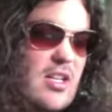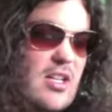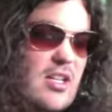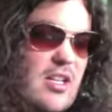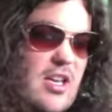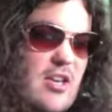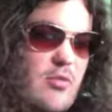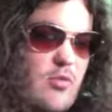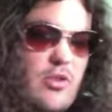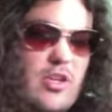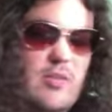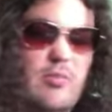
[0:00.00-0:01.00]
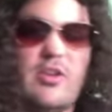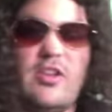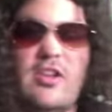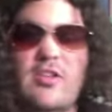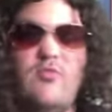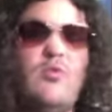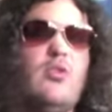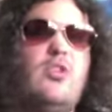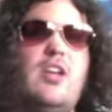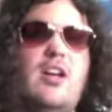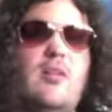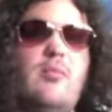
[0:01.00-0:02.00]
he really, but then really,
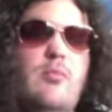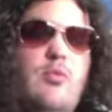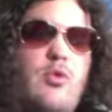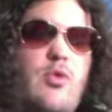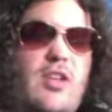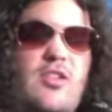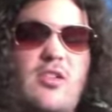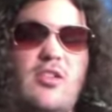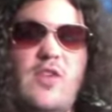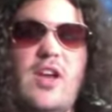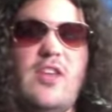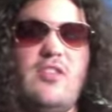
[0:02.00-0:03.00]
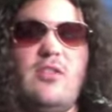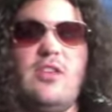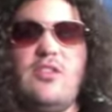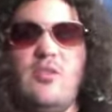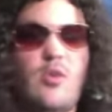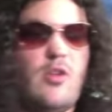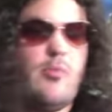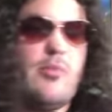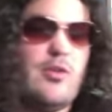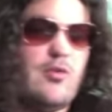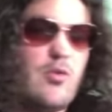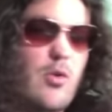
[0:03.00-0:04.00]
um, Boo gets in his face and lets out one big
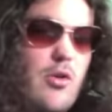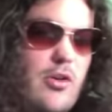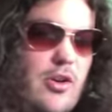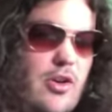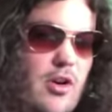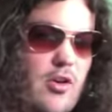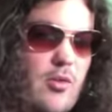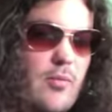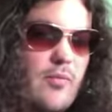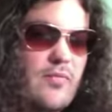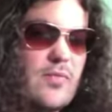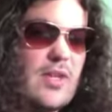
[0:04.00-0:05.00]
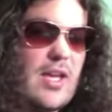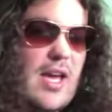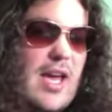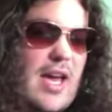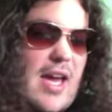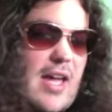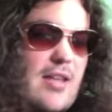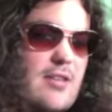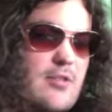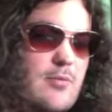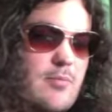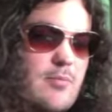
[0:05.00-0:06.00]
roar, you know, and
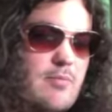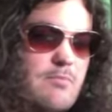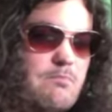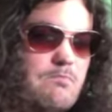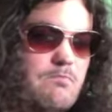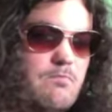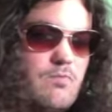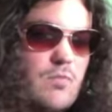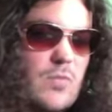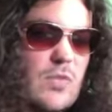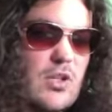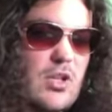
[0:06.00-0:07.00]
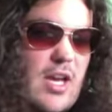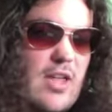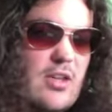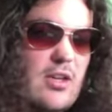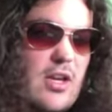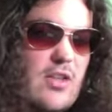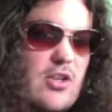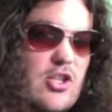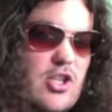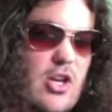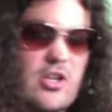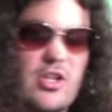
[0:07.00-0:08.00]
and and then, shot,
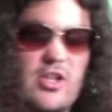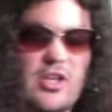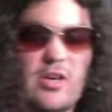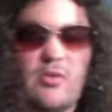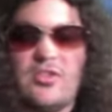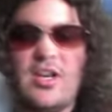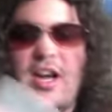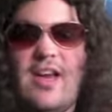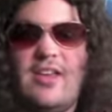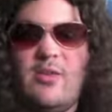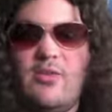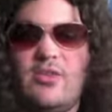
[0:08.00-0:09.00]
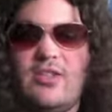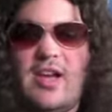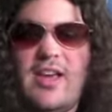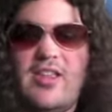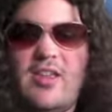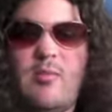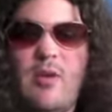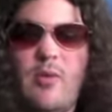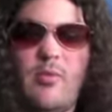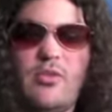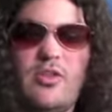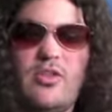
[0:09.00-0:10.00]
and then he goes and tie he goes and ties him up with
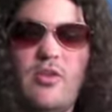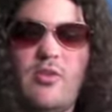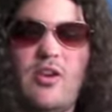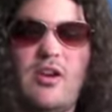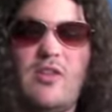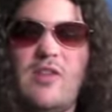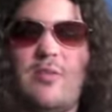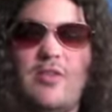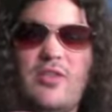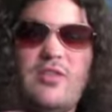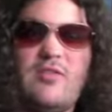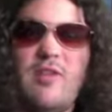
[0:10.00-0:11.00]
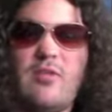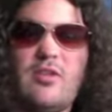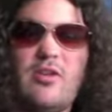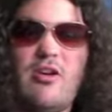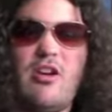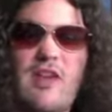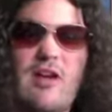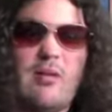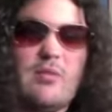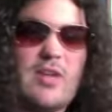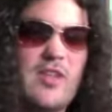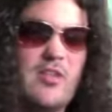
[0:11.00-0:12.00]
his own gun and wraps his wraps his gun around him,
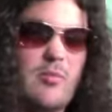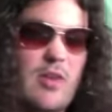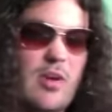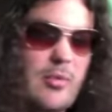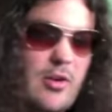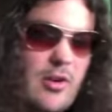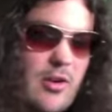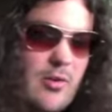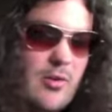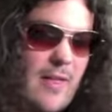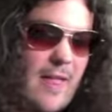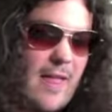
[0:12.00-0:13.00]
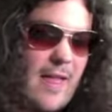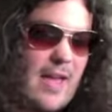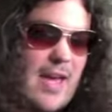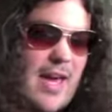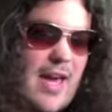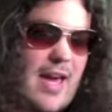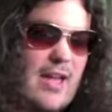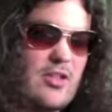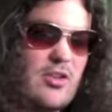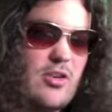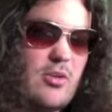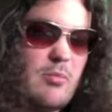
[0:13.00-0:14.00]
ties him up, you know, and he
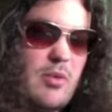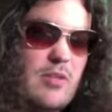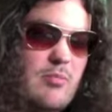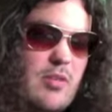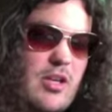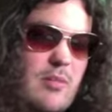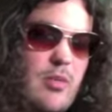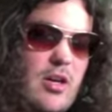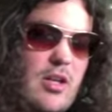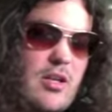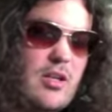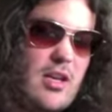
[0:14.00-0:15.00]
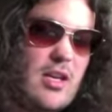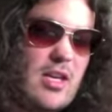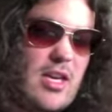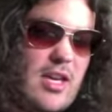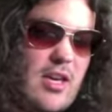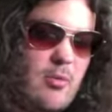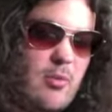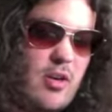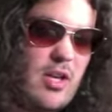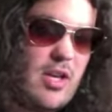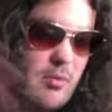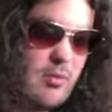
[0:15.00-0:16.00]
but but he but he
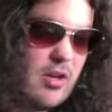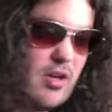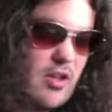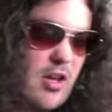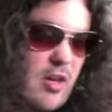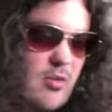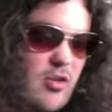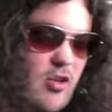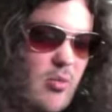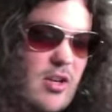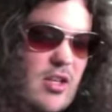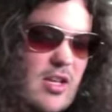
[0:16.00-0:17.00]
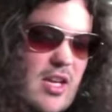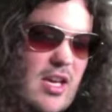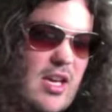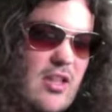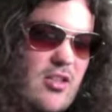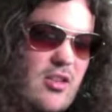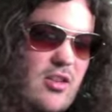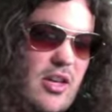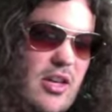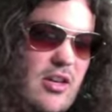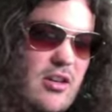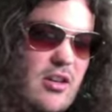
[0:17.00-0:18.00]
gets but he escapes though, but he gets
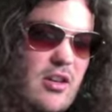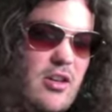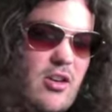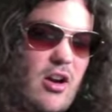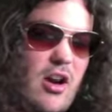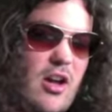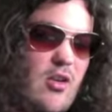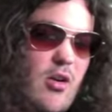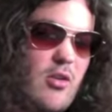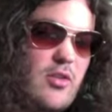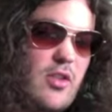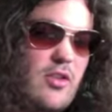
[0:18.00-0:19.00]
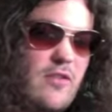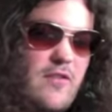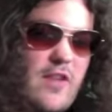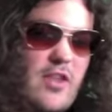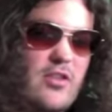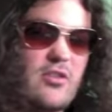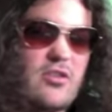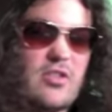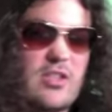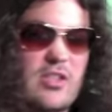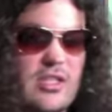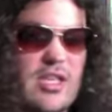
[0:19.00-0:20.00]
like caught in all this uh, feathers and
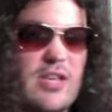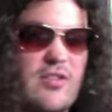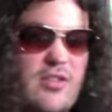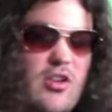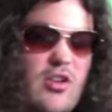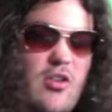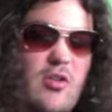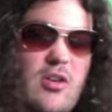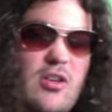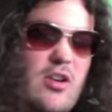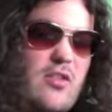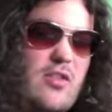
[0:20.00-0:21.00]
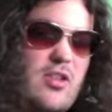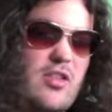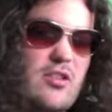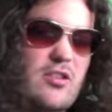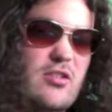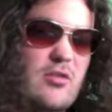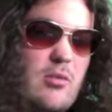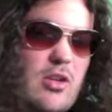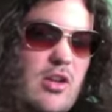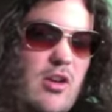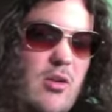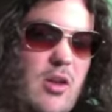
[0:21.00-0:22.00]
leaves, you know, it gets everything stuck to him, you
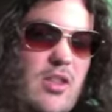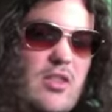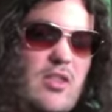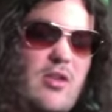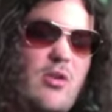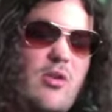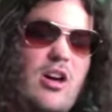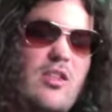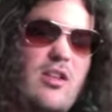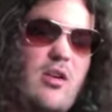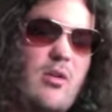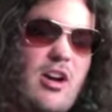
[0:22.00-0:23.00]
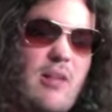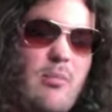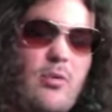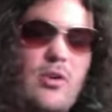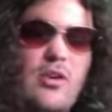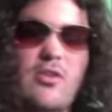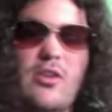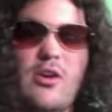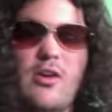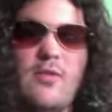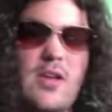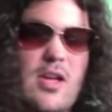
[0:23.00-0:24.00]
know, and then the will cut the whole couple, you know, in the
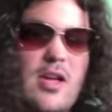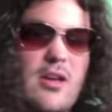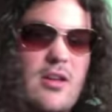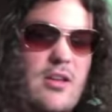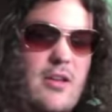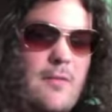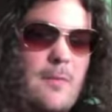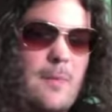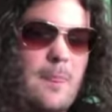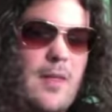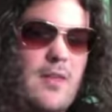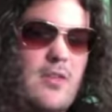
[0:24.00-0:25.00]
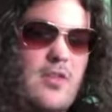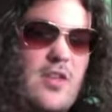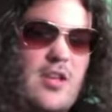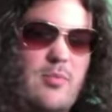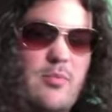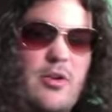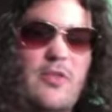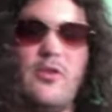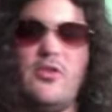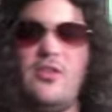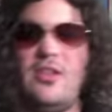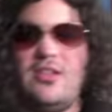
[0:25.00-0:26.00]
RV, they think he's Bigfoot, so
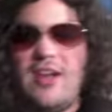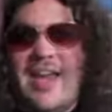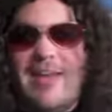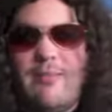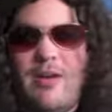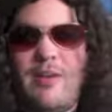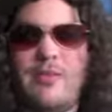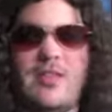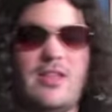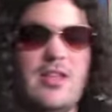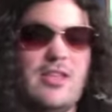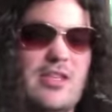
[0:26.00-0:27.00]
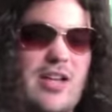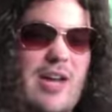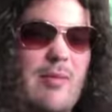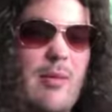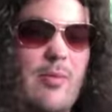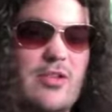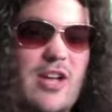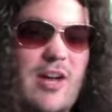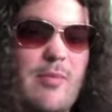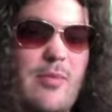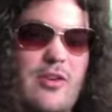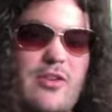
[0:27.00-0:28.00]
they tie him up, uh, they tie him up on the top of
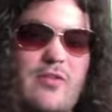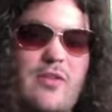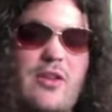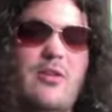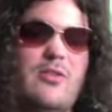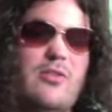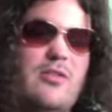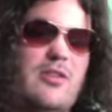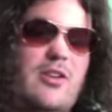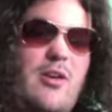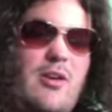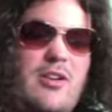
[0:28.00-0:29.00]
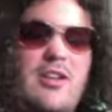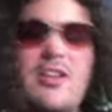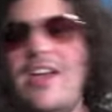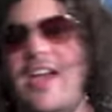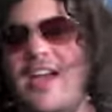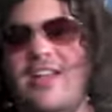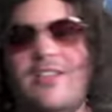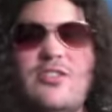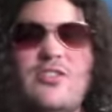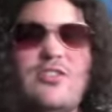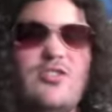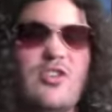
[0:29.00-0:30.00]
their vehicle, you know, and, and
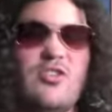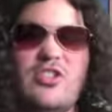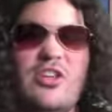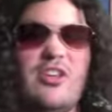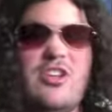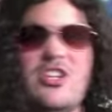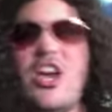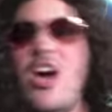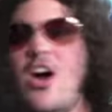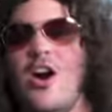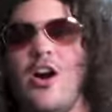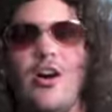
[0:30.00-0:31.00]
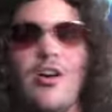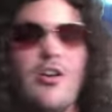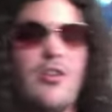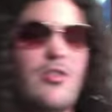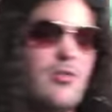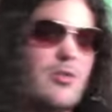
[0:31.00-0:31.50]
starts yelling, no!